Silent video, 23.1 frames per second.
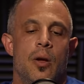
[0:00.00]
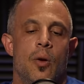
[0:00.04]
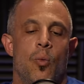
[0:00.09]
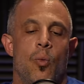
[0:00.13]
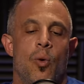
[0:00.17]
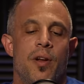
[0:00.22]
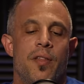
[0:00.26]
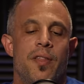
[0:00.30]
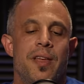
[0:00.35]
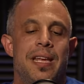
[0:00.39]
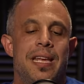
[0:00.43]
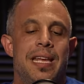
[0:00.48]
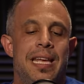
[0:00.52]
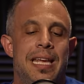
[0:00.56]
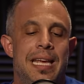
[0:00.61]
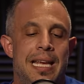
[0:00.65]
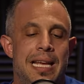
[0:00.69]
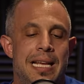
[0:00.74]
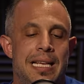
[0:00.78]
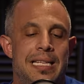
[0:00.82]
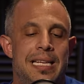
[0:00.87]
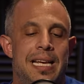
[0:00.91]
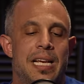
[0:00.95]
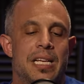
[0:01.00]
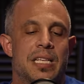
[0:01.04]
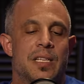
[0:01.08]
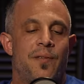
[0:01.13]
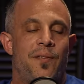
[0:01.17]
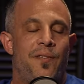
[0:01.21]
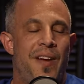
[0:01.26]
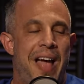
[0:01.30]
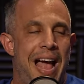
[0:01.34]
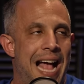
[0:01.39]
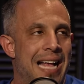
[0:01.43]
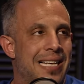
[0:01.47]
Mm. One of the easiest,
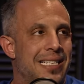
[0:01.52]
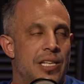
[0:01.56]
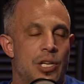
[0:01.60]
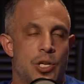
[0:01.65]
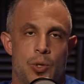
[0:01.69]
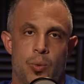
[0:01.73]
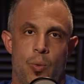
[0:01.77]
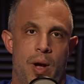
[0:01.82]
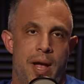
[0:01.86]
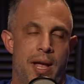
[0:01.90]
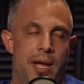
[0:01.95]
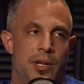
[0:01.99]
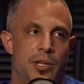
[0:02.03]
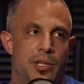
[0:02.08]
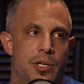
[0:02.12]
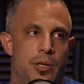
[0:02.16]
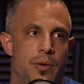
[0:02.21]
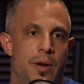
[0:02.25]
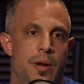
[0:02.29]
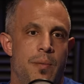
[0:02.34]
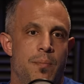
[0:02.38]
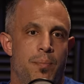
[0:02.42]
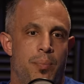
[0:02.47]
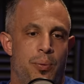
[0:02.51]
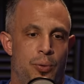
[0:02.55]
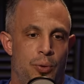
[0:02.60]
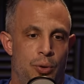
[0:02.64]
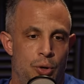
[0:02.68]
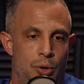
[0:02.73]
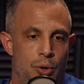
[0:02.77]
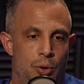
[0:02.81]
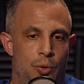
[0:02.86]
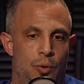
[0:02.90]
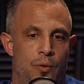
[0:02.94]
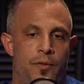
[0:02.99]
fastest ways to
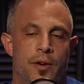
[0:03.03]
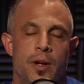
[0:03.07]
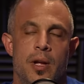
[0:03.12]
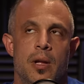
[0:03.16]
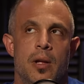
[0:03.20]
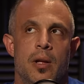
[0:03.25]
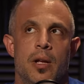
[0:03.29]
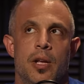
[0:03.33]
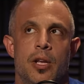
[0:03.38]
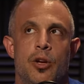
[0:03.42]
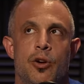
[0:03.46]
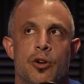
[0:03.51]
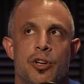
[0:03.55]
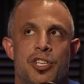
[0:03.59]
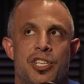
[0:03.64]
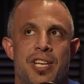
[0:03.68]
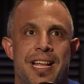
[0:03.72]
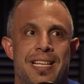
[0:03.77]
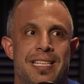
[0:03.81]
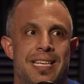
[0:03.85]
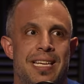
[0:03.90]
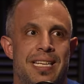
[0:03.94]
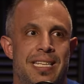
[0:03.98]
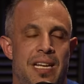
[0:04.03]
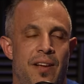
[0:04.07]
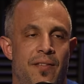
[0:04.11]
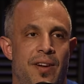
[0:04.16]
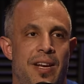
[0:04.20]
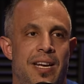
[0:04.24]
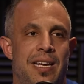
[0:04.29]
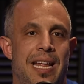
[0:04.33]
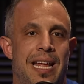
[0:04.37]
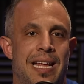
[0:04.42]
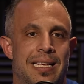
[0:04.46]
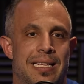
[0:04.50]
improve your
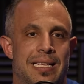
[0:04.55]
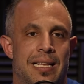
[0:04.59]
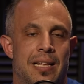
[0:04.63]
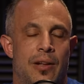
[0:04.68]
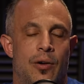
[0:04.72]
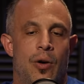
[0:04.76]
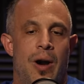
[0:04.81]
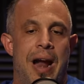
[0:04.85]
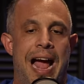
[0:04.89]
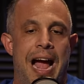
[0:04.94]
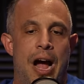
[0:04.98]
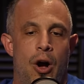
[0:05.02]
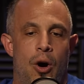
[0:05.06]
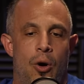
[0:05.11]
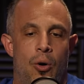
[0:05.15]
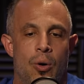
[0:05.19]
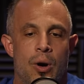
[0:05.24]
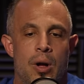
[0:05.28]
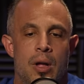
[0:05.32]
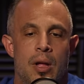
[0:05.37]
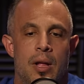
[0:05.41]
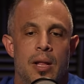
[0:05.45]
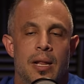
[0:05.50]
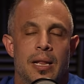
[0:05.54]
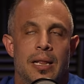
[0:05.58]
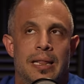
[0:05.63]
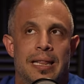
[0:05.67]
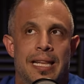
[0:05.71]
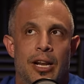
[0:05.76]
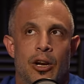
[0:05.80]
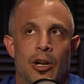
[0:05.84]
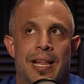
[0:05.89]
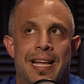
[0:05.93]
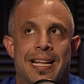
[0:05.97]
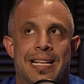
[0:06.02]
sensitivity to insulin or how
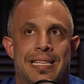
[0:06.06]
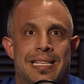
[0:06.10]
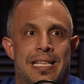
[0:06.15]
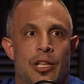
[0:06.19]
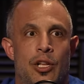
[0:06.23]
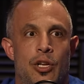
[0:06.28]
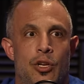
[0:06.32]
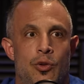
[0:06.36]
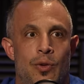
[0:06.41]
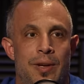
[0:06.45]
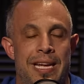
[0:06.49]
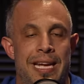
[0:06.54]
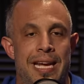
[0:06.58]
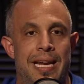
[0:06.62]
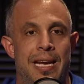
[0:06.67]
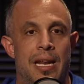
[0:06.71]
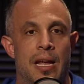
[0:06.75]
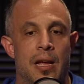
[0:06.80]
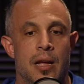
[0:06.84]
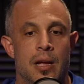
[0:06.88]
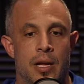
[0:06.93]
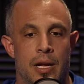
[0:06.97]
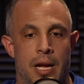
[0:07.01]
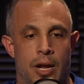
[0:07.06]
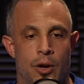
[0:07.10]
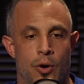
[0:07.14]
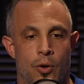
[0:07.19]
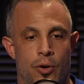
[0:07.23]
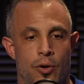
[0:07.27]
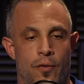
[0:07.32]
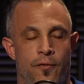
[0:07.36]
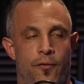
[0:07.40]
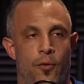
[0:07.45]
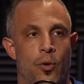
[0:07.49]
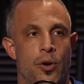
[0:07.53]
little insulin you need in
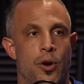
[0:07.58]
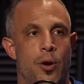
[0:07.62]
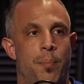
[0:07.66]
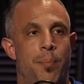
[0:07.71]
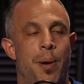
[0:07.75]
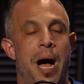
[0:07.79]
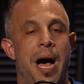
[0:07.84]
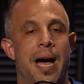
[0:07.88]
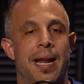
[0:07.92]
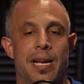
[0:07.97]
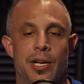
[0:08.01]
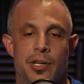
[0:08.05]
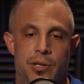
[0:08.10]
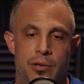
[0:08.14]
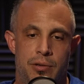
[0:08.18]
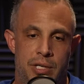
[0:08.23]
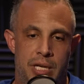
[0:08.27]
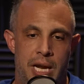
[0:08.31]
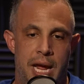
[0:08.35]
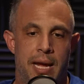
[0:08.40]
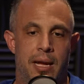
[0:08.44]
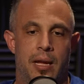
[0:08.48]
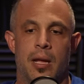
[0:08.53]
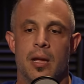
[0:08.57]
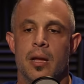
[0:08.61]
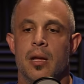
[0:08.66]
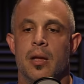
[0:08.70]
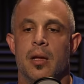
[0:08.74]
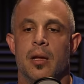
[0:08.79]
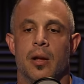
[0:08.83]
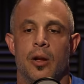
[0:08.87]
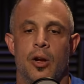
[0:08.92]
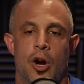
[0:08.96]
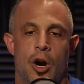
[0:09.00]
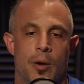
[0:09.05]
order for your body to take
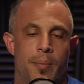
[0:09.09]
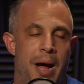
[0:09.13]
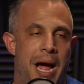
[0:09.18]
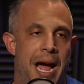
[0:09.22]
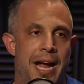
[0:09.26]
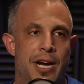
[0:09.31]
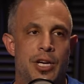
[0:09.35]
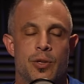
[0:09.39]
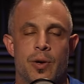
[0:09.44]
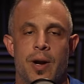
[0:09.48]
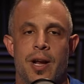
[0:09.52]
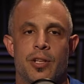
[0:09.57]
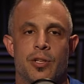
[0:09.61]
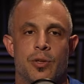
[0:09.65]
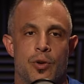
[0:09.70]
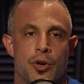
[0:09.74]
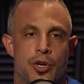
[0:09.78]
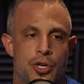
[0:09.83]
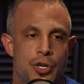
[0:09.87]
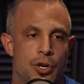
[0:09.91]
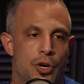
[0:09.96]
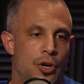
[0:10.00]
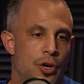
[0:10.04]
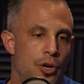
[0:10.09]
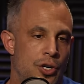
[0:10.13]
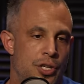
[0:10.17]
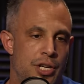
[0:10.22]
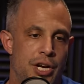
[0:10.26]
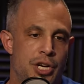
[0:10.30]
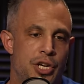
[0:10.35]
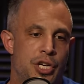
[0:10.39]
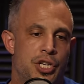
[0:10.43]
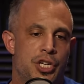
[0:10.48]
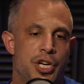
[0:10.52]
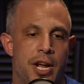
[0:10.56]
carbohydrates or sugars
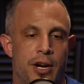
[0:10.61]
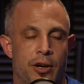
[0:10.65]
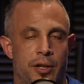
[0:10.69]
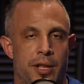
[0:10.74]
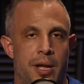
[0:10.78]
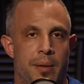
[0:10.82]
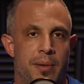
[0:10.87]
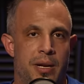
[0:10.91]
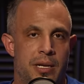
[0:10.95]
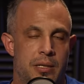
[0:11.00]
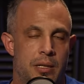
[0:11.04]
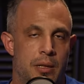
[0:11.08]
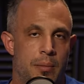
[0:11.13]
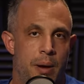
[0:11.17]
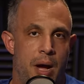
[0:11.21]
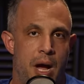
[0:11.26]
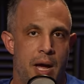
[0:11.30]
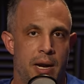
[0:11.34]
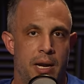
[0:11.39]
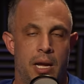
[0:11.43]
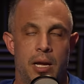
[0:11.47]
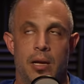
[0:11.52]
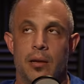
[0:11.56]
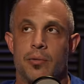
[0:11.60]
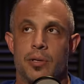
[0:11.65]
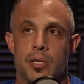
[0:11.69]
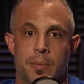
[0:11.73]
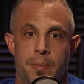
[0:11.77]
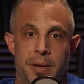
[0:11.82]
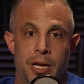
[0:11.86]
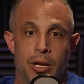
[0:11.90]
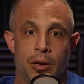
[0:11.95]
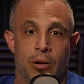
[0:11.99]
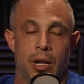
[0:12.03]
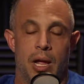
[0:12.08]
and shuttle them into the body oh, to
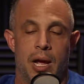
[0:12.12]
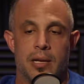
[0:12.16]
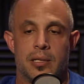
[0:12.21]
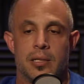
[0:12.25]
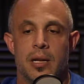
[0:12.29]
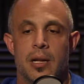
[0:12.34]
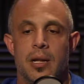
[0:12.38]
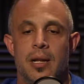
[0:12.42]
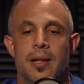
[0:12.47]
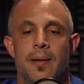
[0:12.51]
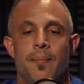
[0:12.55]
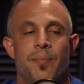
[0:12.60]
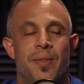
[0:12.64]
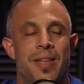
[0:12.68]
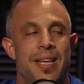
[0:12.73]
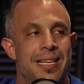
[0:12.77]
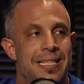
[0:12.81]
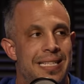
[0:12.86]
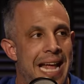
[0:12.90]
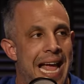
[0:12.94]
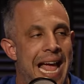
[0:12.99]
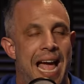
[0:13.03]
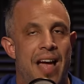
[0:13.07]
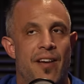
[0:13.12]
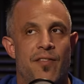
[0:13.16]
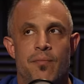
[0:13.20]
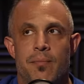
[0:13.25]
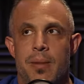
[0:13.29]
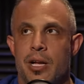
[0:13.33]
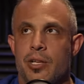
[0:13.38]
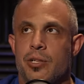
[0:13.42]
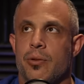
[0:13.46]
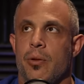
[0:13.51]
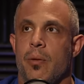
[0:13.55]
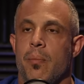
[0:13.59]
be muscle. utilized is to have
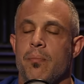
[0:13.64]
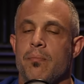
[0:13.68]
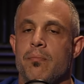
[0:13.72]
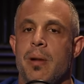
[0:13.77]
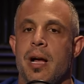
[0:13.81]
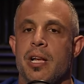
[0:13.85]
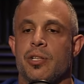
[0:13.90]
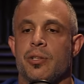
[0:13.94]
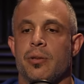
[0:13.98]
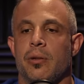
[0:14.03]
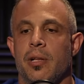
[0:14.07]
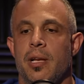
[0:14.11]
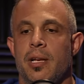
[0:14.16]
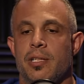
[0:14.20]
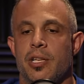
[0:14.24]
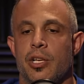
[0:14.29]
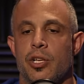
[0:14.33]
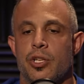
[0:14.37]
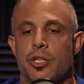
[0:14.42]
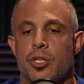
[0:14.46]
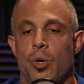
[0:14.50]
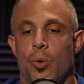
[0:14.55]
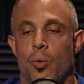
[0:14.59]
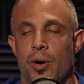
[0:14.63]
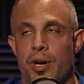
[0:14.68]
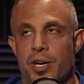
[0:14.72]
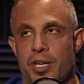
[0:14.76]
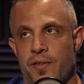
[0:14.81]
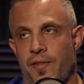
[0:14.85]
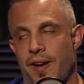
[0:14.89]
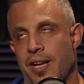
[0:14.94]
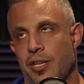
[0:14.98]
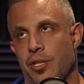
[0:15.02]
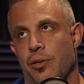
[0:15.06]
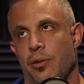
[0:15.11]
muscle. Muscle is a storage
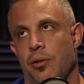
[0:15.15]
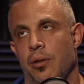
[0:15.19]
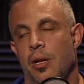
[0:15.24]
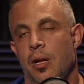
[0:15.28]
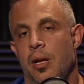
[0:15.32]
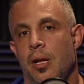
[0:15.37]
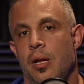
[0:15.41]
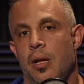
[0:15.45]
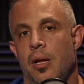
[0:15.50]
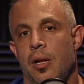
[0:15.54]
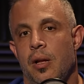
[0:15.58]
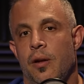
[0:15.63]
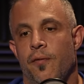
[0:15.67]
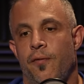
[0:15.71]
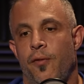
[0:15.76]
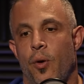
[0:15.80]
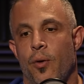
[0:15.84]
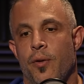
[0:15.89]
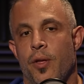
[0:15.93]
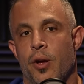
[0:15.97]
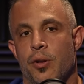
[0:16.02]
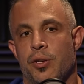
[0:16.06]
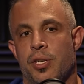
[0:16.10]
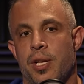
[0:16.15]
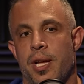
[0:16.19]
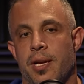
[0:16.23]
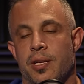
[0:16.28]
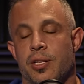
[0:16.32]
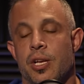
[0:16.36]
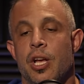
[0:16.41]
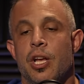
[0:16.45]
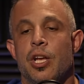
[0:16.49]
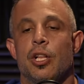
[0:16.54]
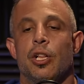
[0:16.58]
vessel mm -hmm. for those things.